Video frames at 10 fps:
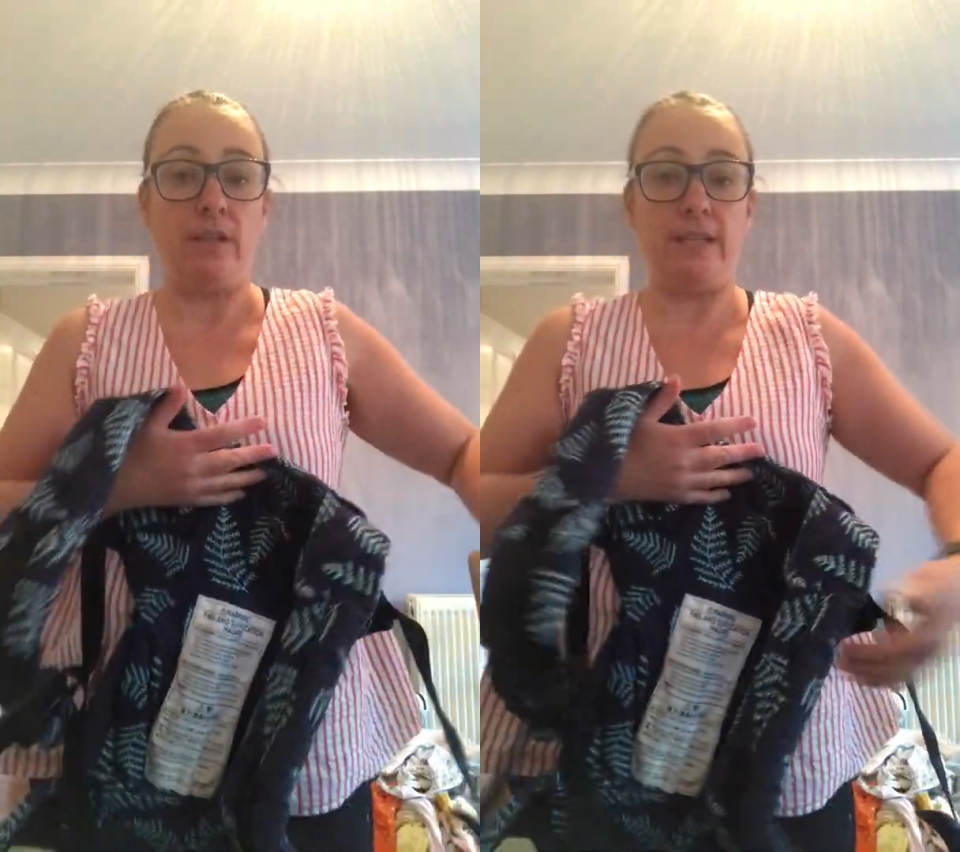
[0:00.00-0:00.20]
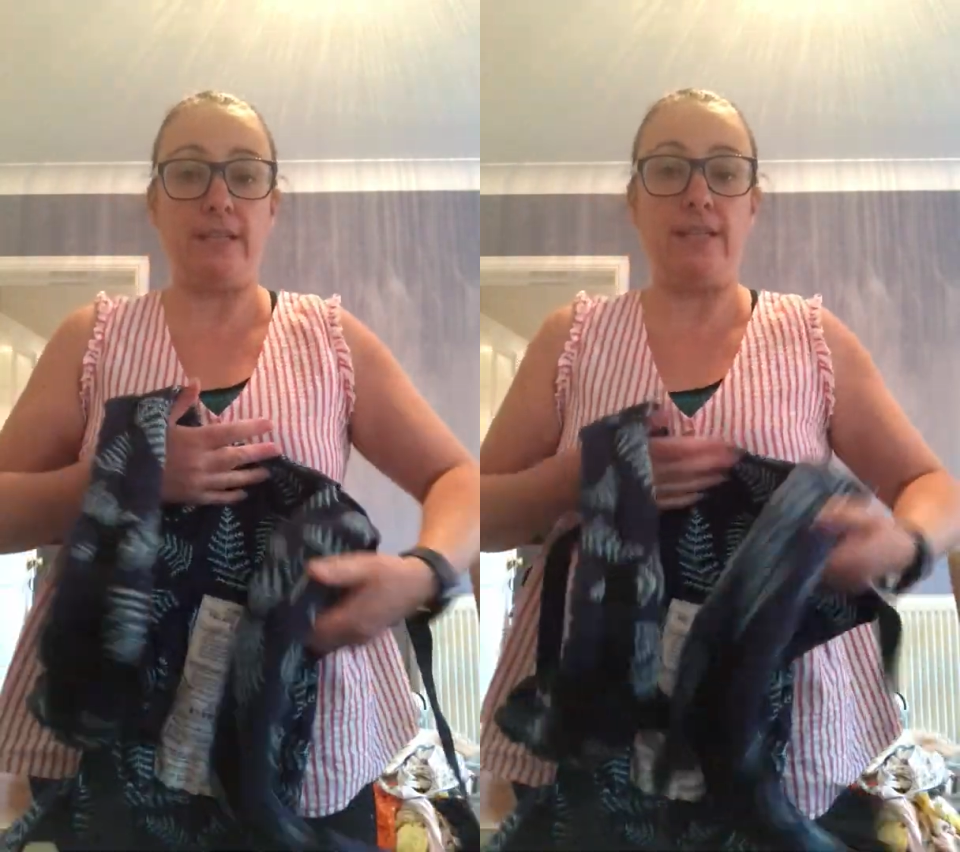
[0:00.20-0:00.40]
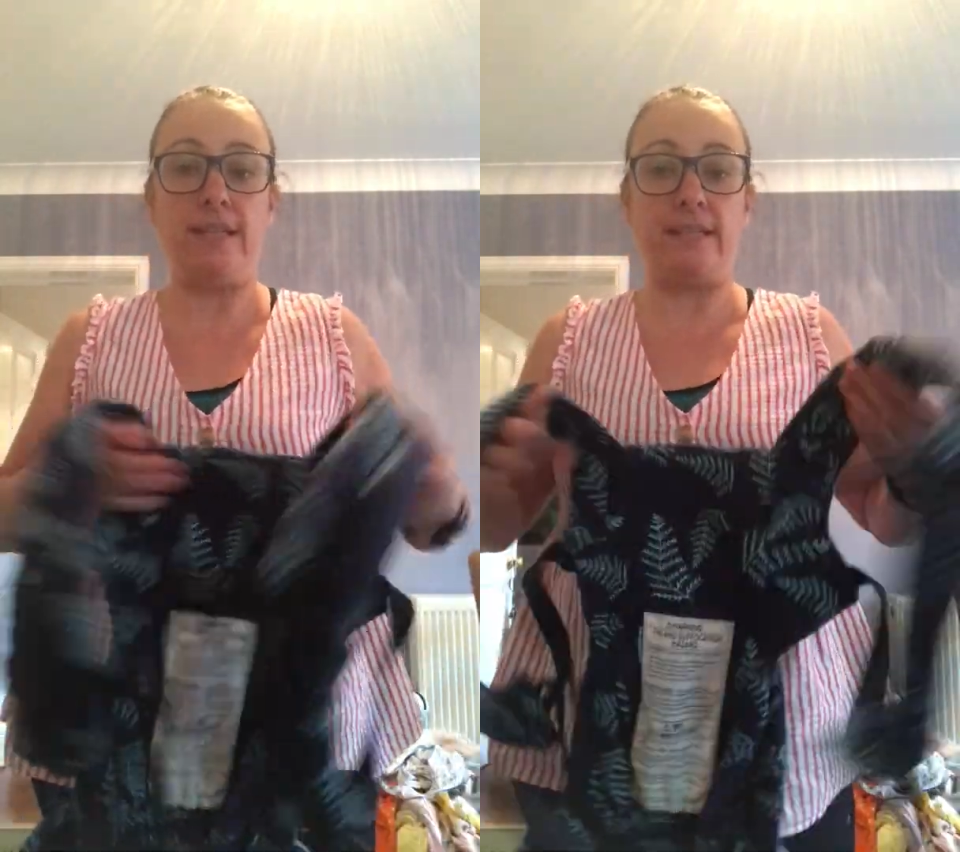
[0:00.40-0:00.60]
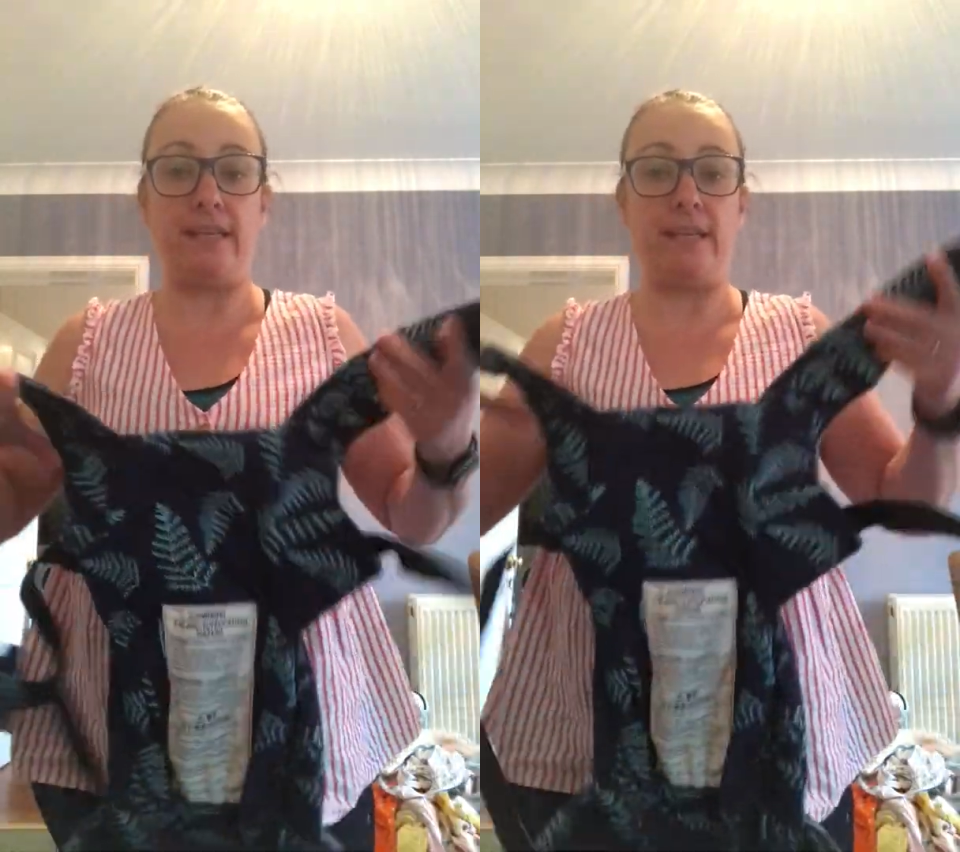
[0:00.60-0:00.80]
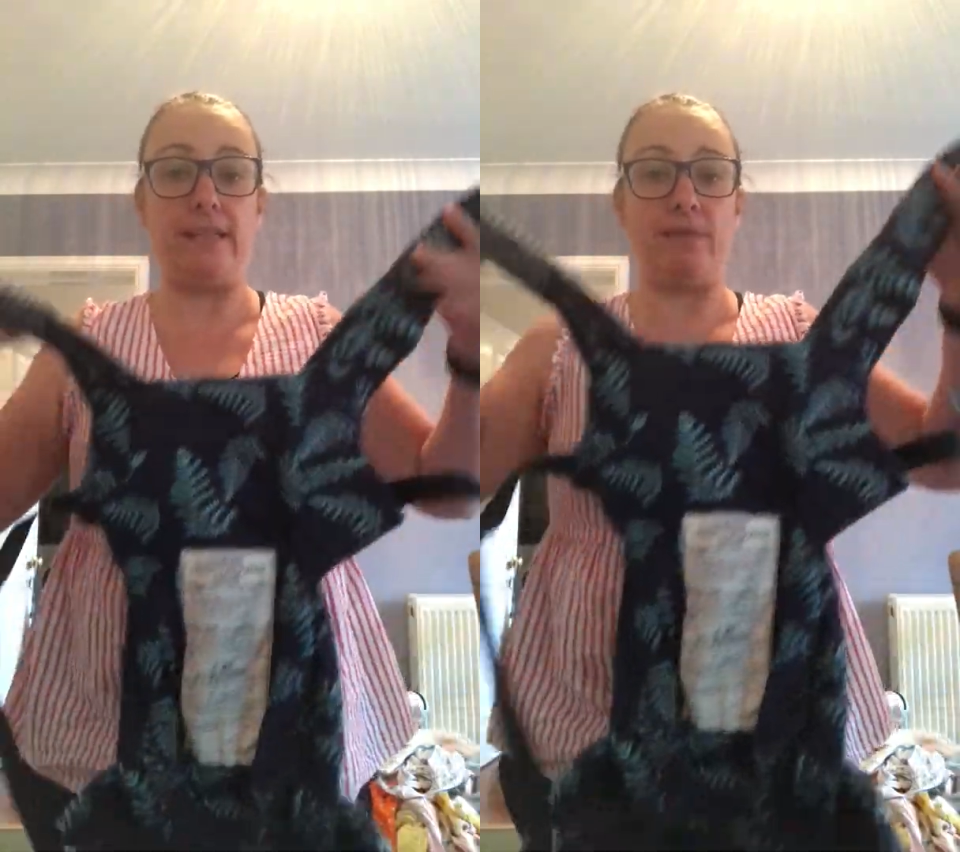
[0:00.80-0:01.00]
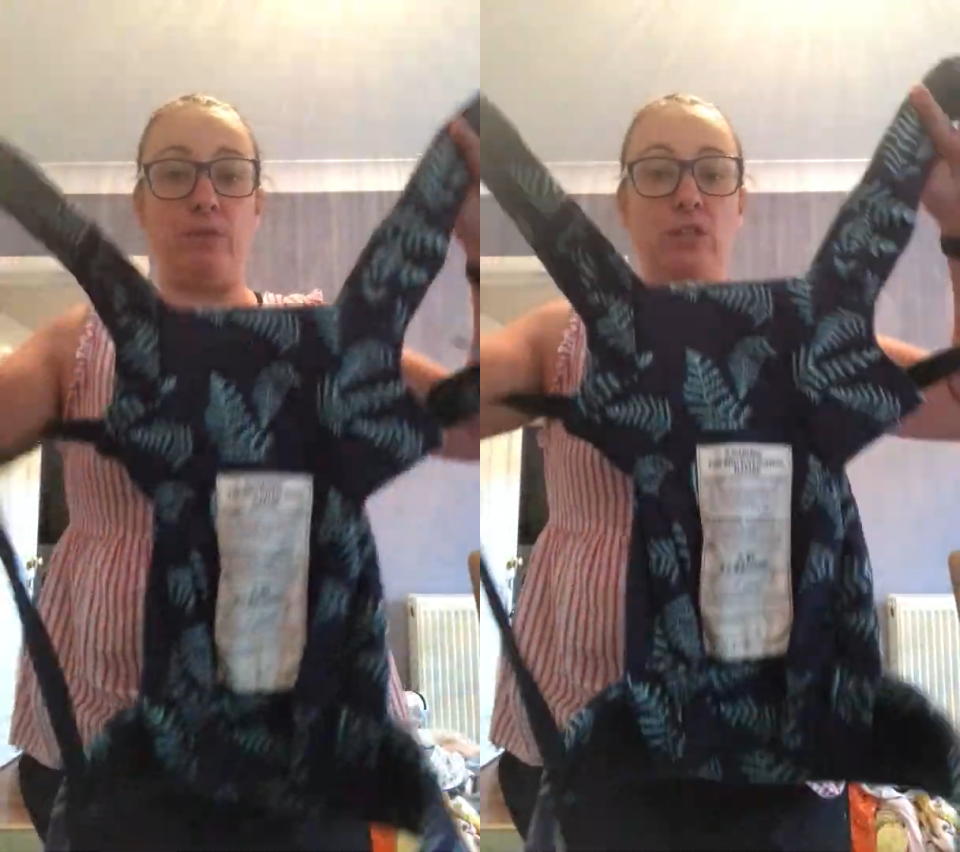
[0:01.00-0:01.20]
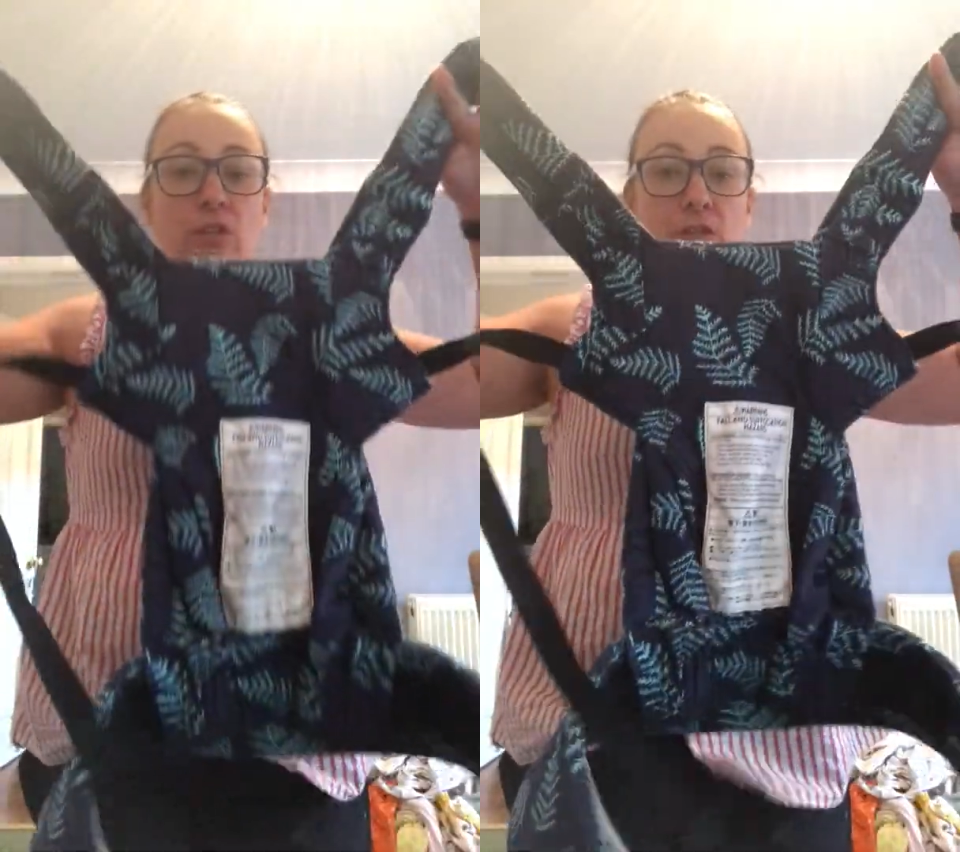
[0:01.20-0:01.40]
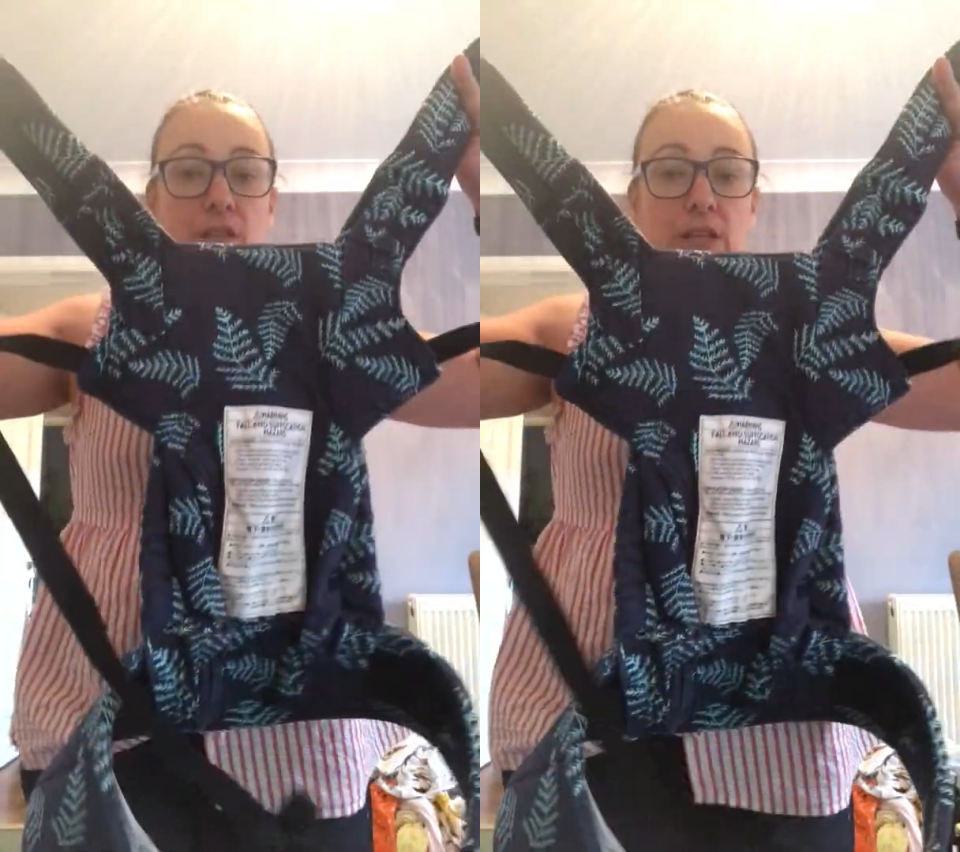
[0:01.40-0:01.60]
This is what it
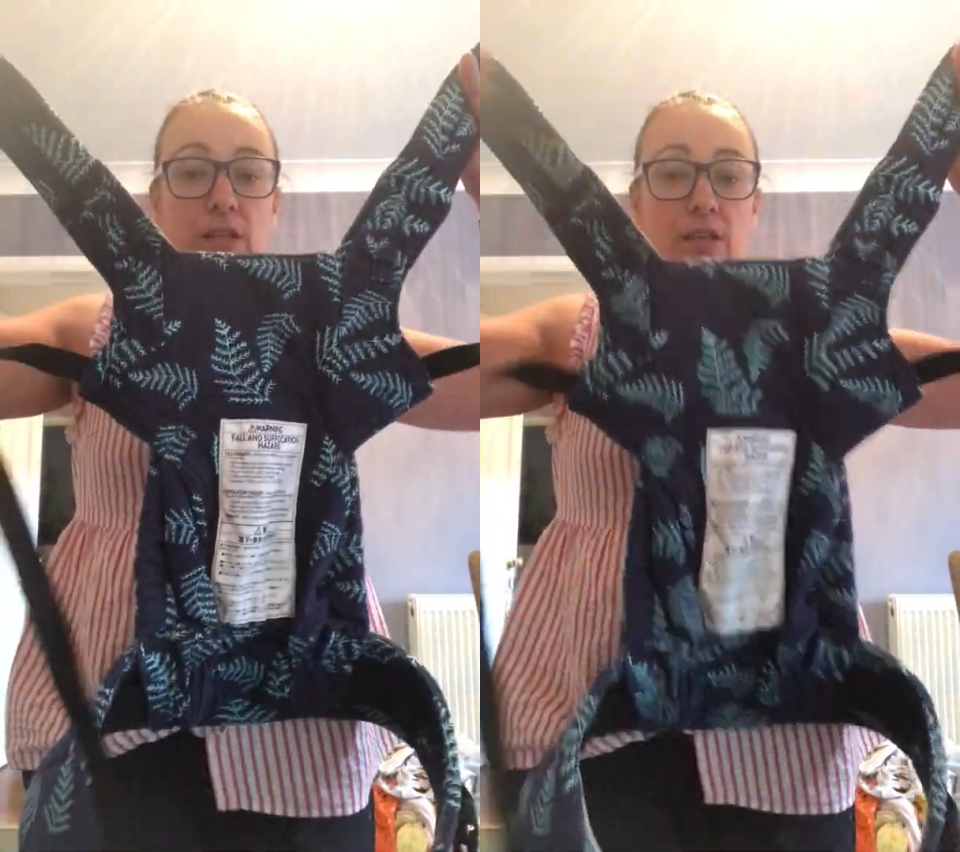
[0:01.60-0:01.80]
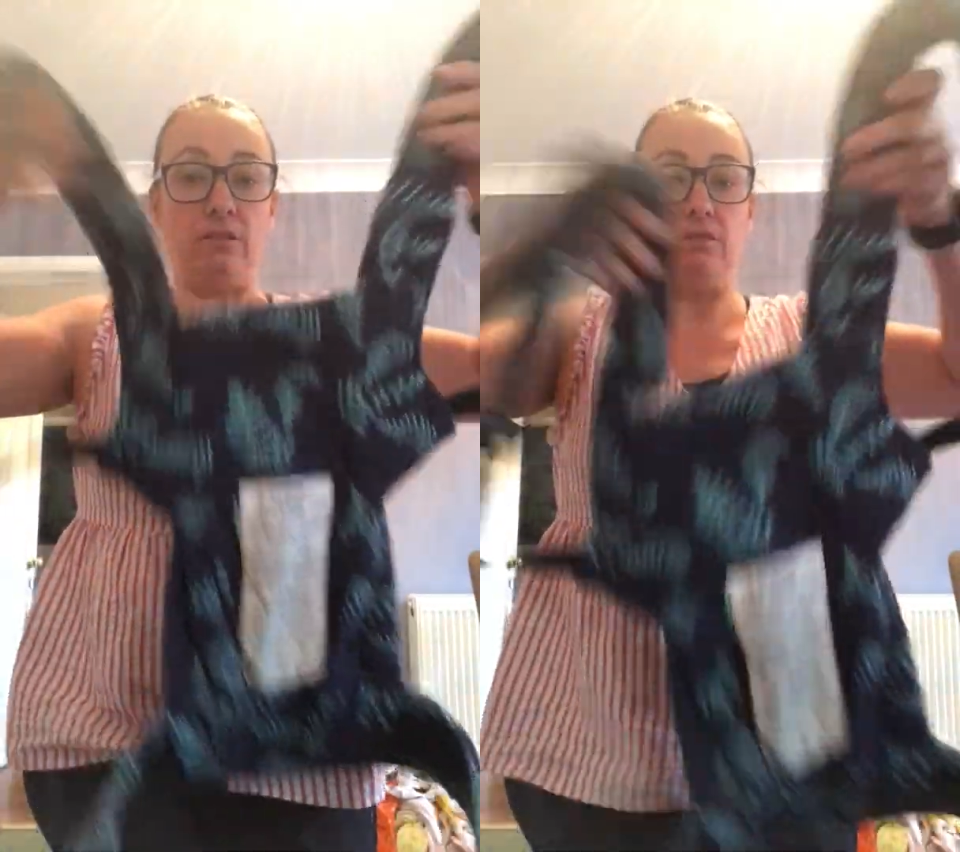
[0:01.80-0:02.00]
looks like.